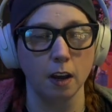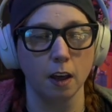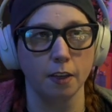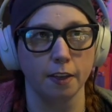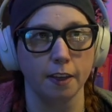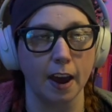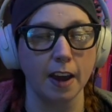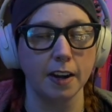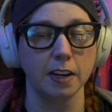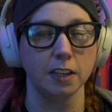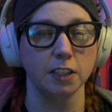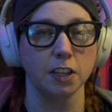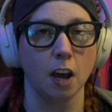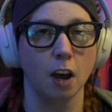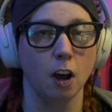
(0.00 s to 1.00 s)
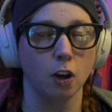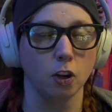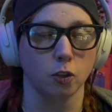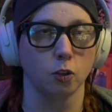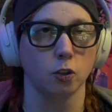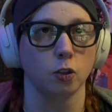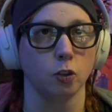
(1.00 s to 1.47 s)
That is
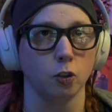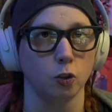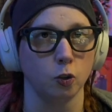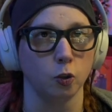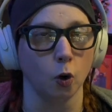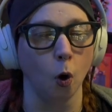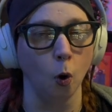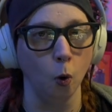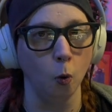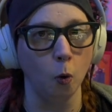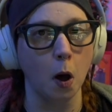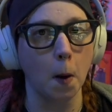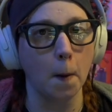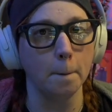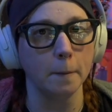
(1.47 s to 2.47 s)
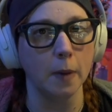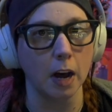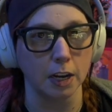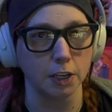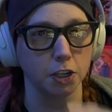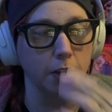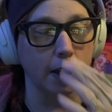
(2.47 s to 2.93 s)
so
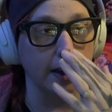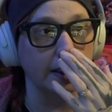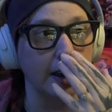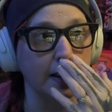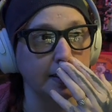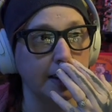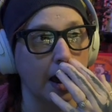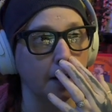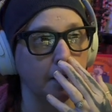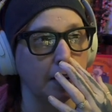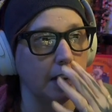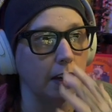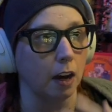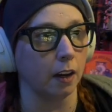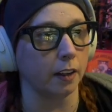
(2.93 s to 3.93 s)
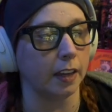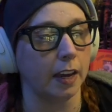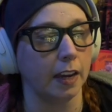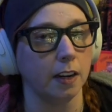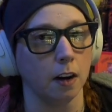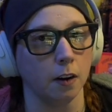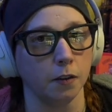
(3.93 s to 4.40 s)
much. Like, that's having a
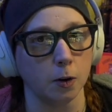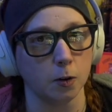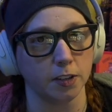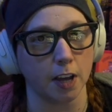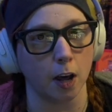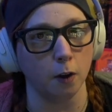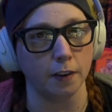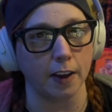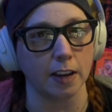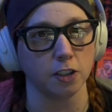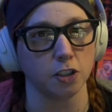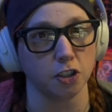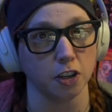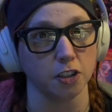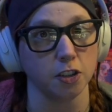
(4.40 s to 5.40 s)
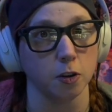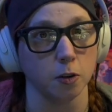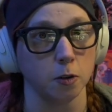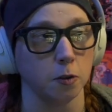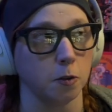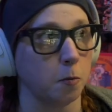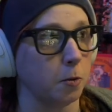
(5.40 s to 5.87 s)
kin of yourself as just your
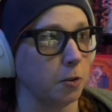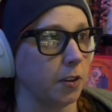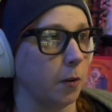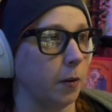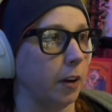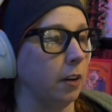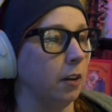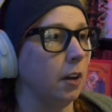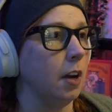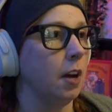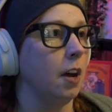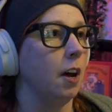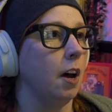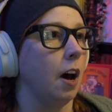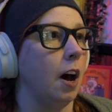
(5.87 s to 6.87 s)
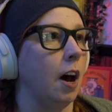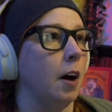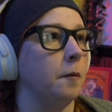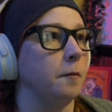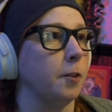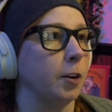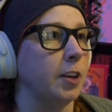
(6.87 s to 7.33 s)
user persona.
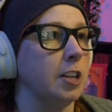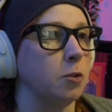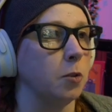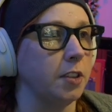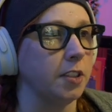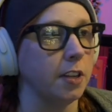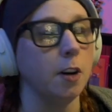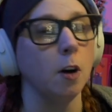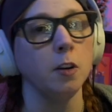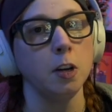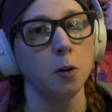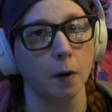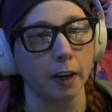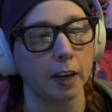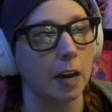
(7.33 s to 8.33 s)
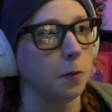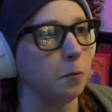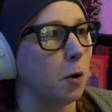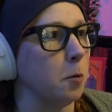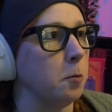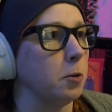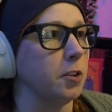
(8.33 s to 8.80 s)
For Kindroids to know you, again,
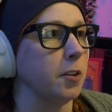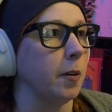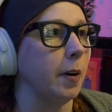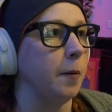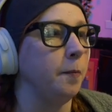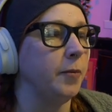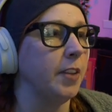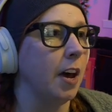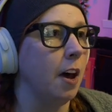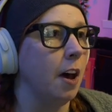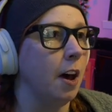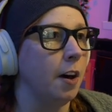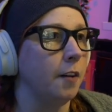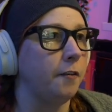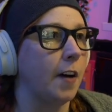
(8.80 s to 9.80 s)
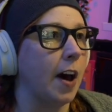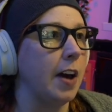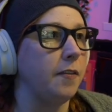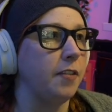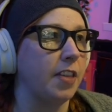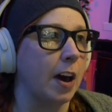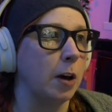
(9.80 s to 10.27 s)
per persona.
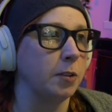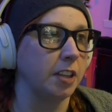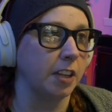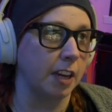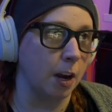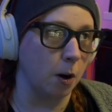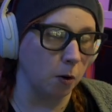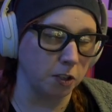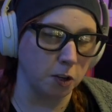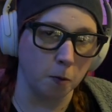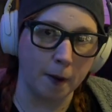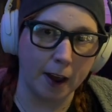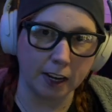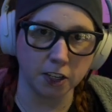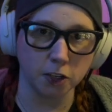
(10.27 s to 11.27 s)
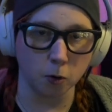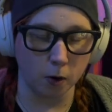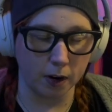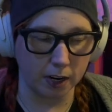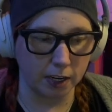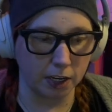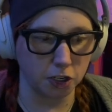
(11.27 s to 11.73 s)
5,000 character
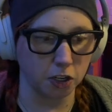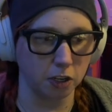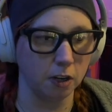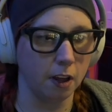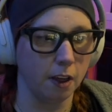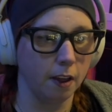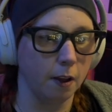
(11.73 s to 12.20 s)
backstory edition.